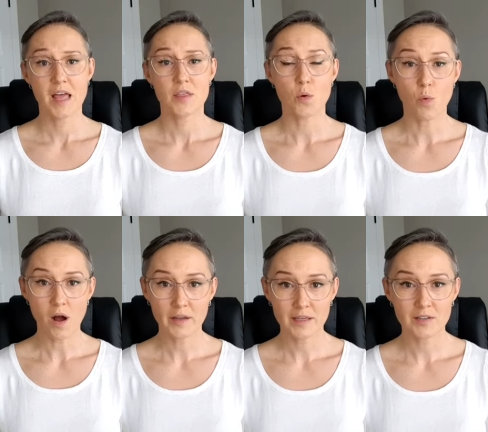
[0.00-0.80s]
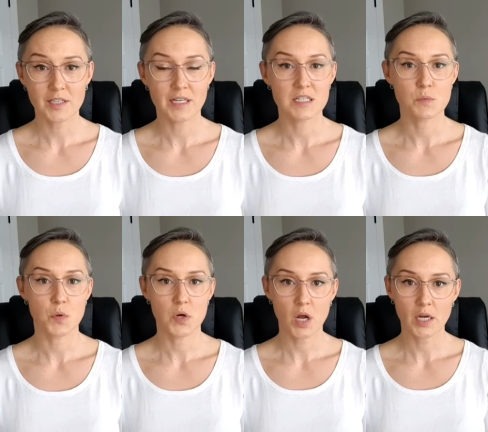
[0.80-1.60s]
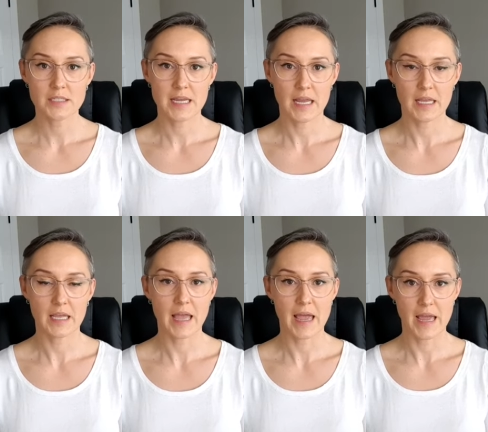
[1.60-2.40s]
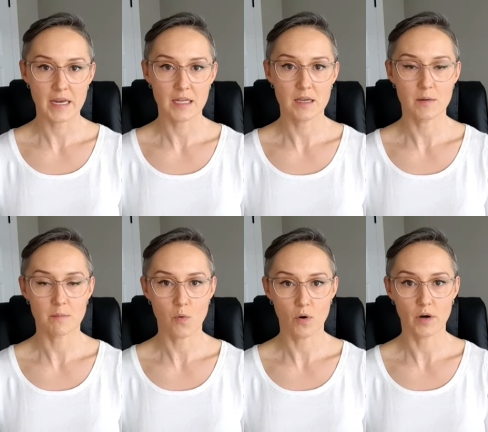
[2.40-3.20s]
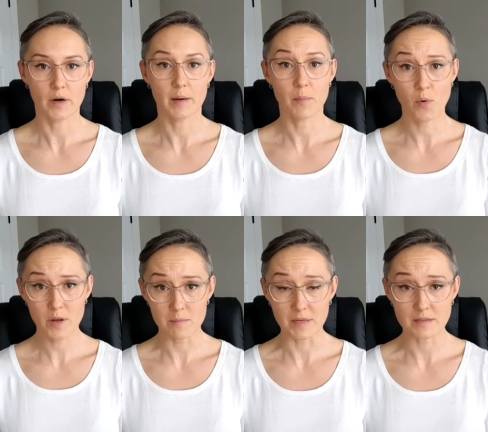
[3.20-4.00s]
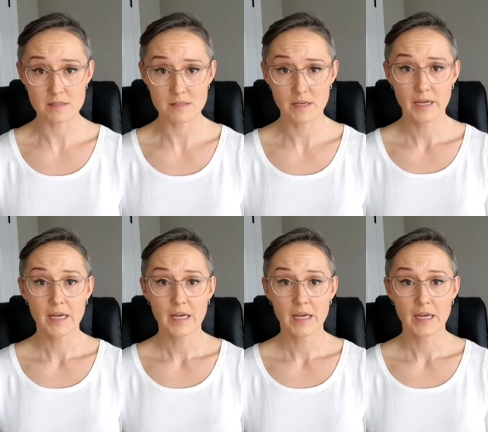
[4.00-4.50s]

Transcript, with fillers: the walk-in clinics were not taking any more appointments.